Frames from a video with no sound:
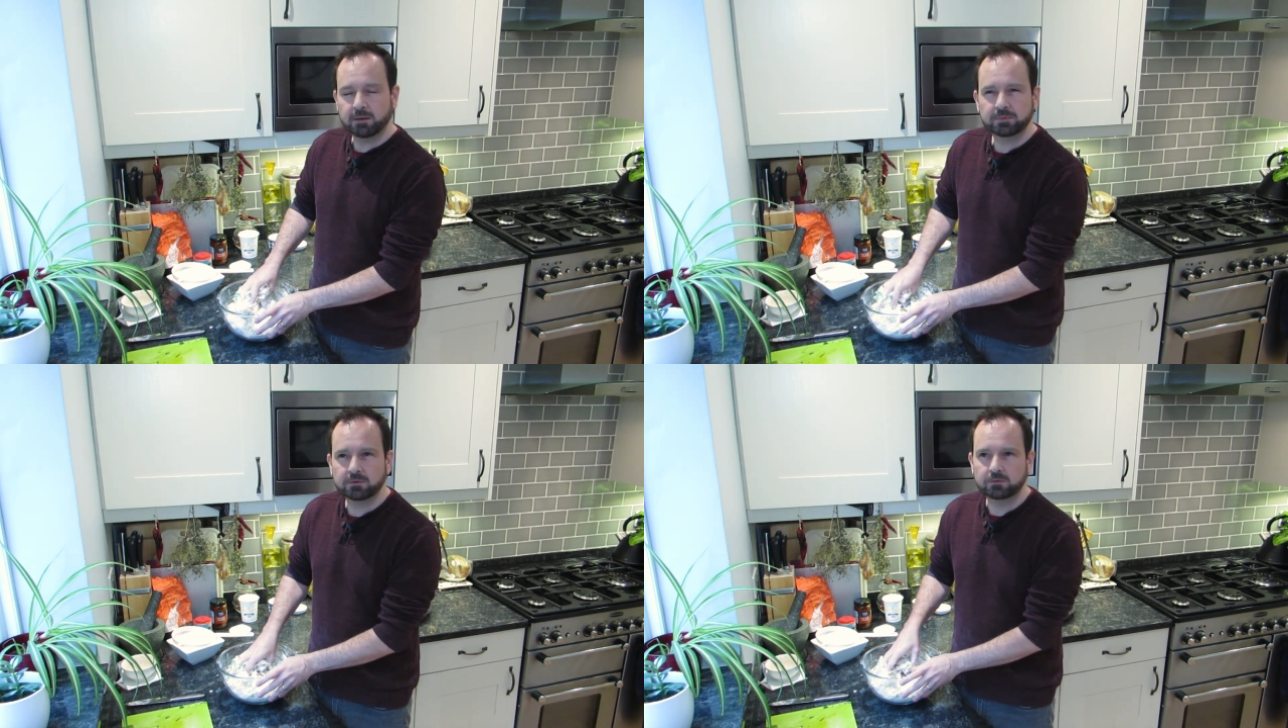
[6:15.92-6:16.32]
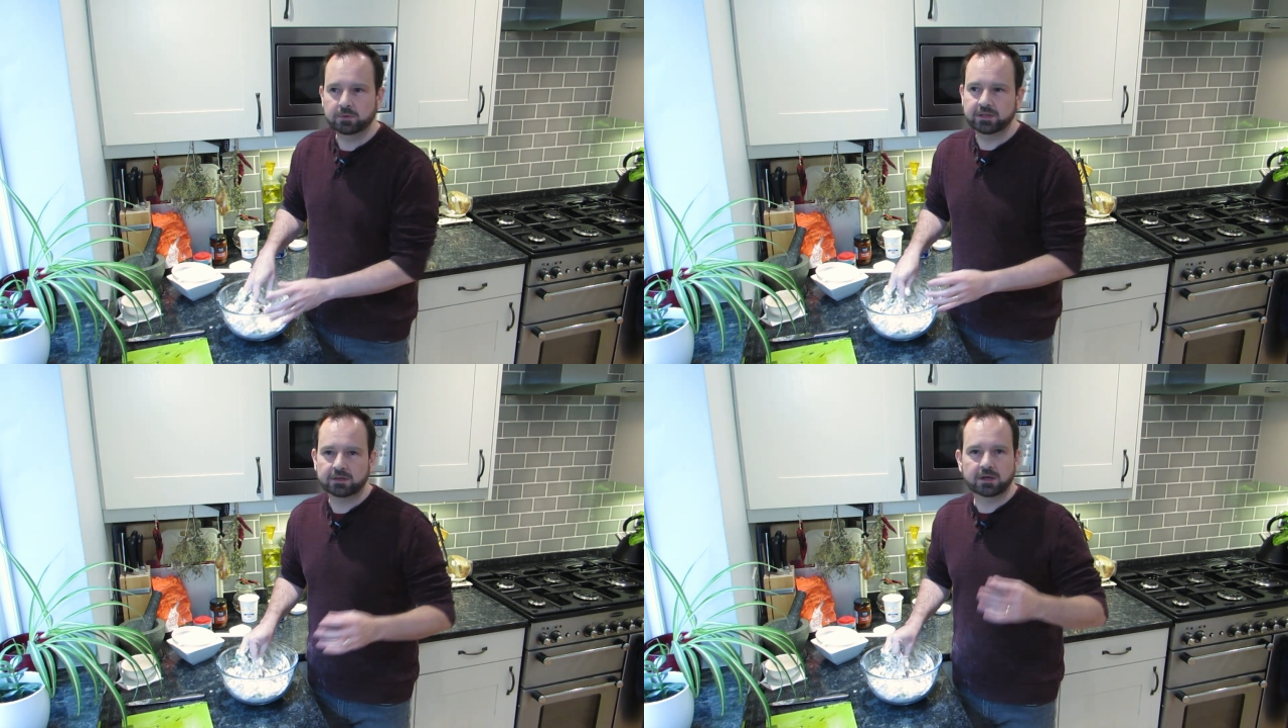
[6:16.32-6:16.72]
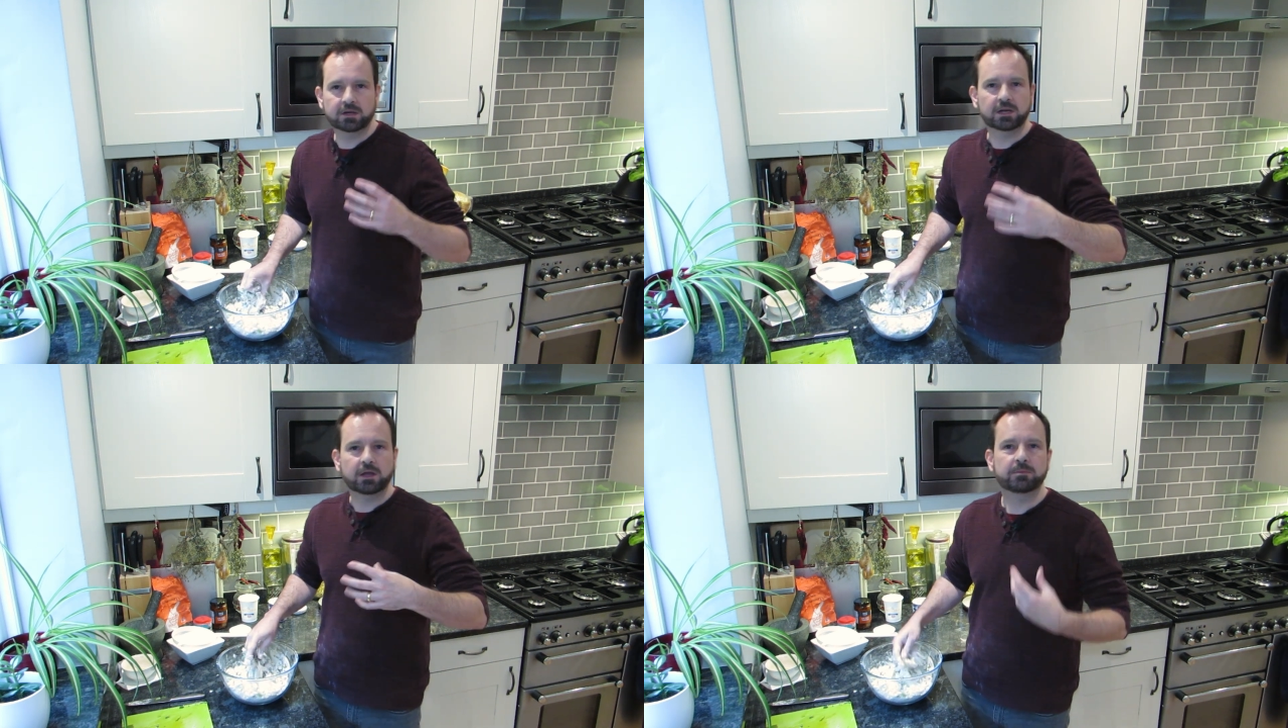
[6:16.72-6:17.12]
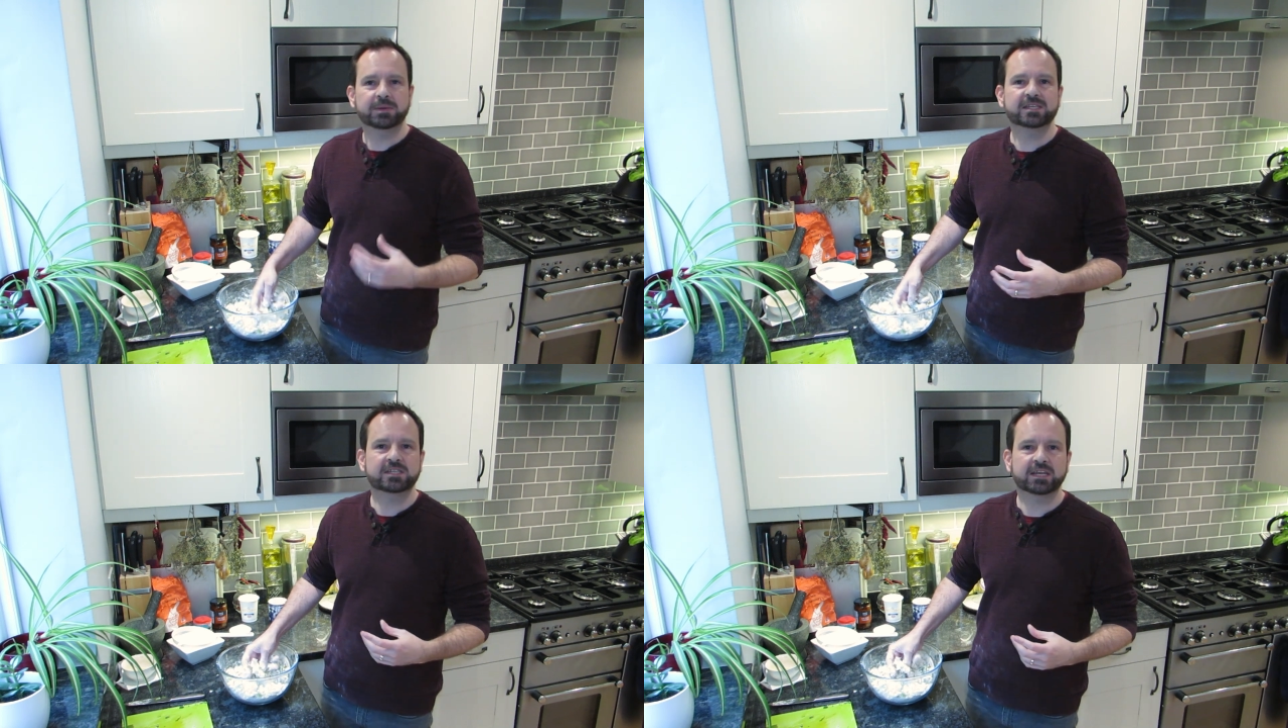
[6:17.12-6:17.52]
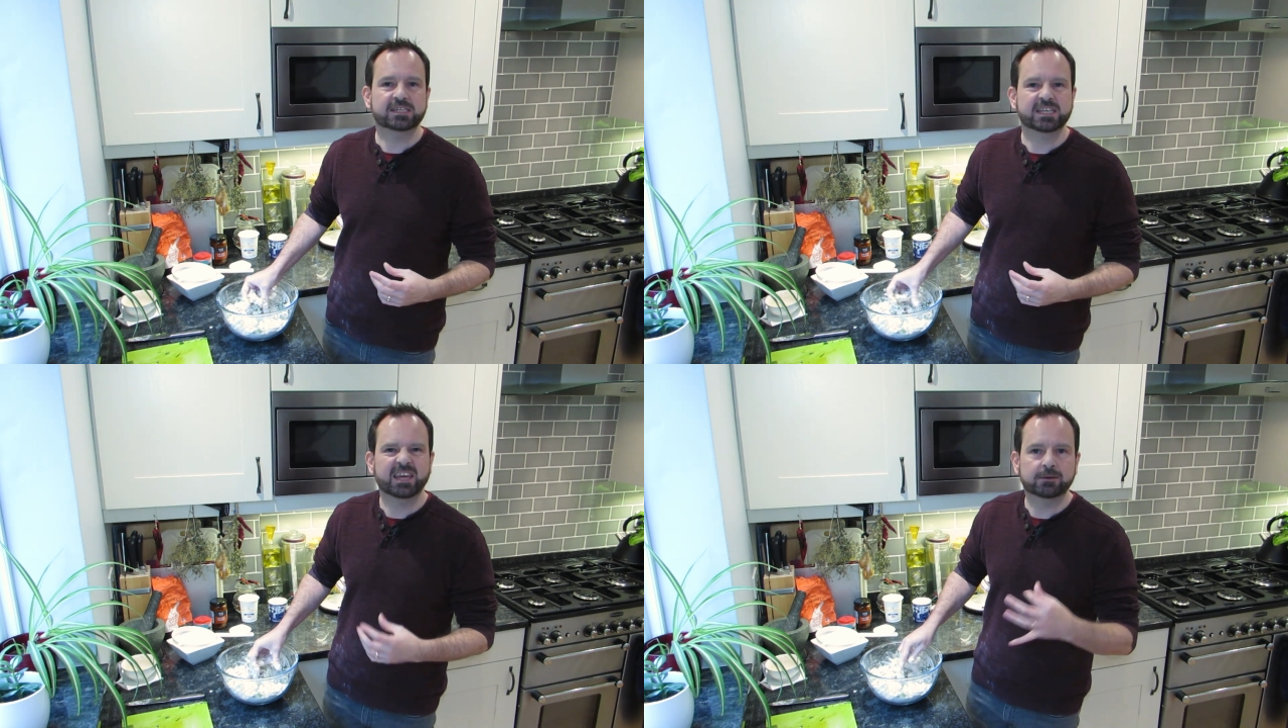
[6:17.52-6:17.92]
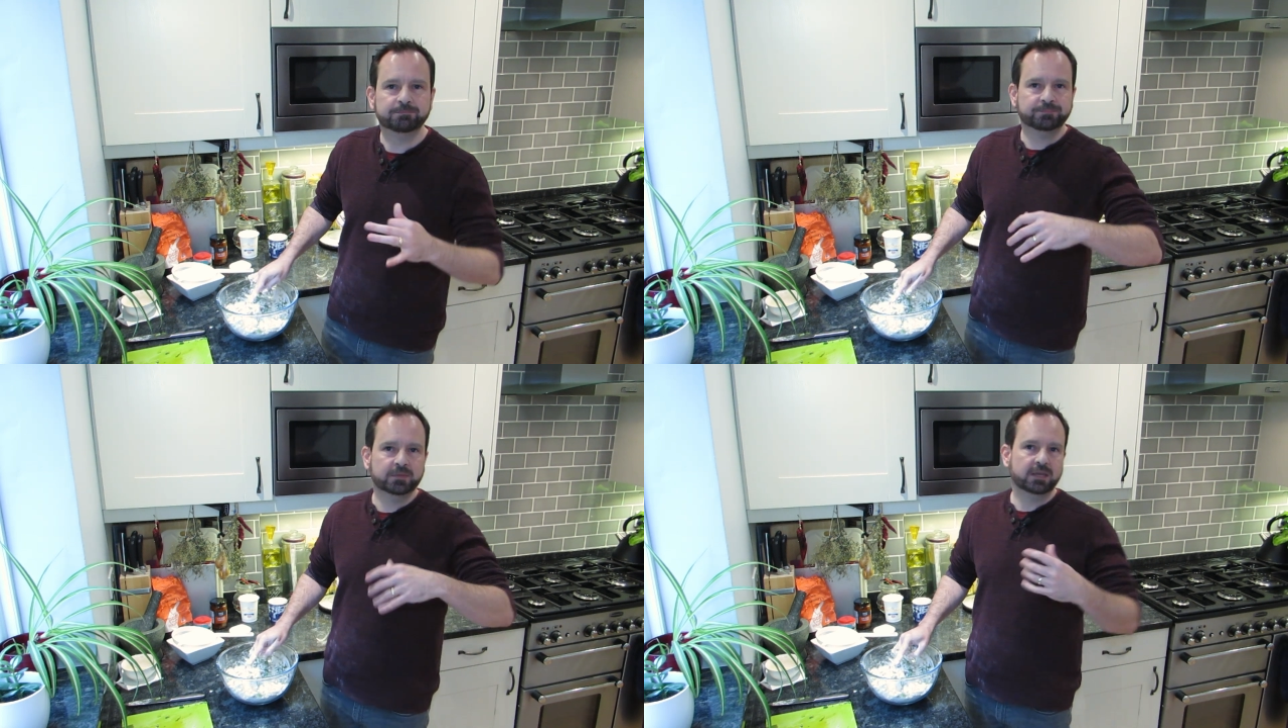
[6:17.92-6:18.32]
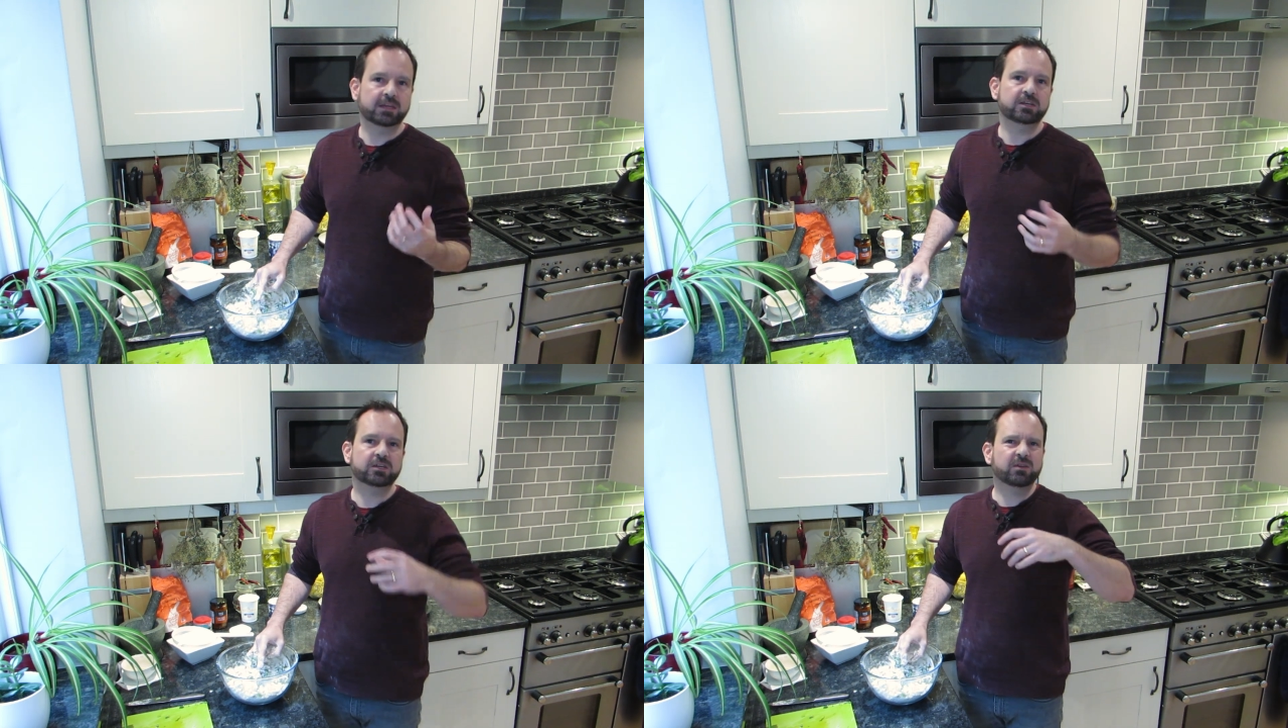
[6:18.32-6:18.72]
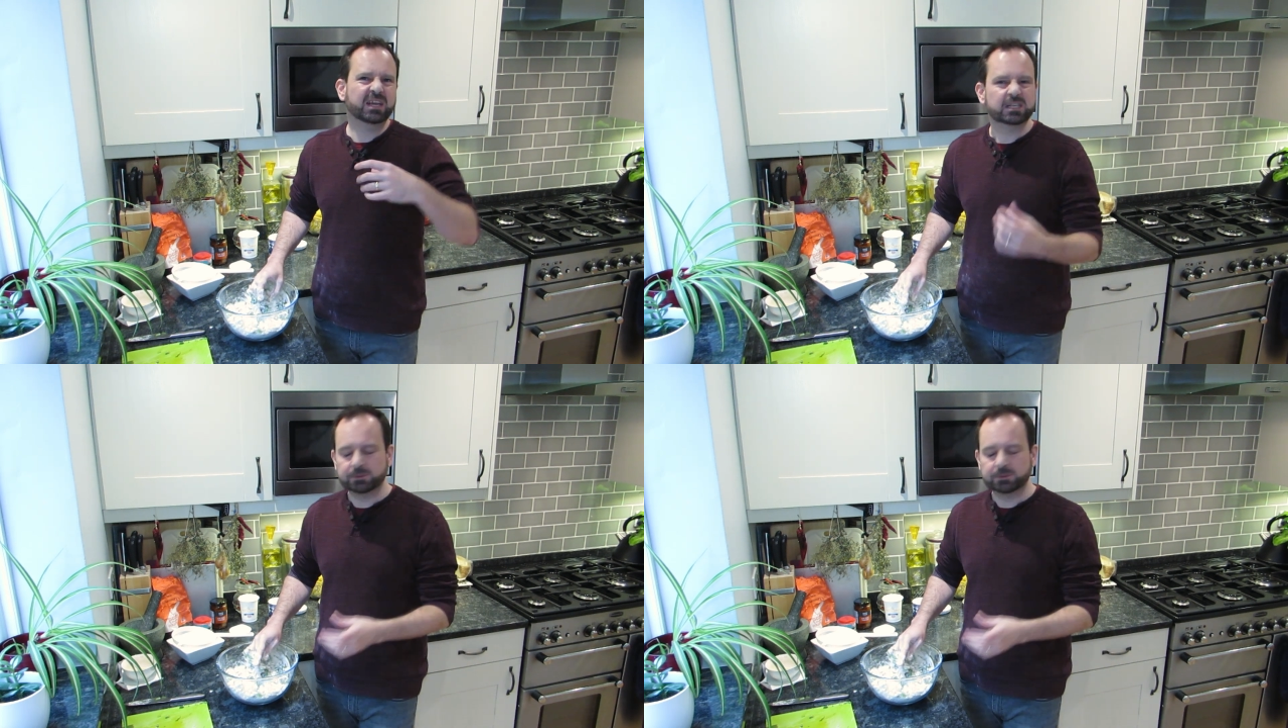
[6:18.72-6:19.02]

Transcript: up with kind of a load of bits sticking together. And then you don't get it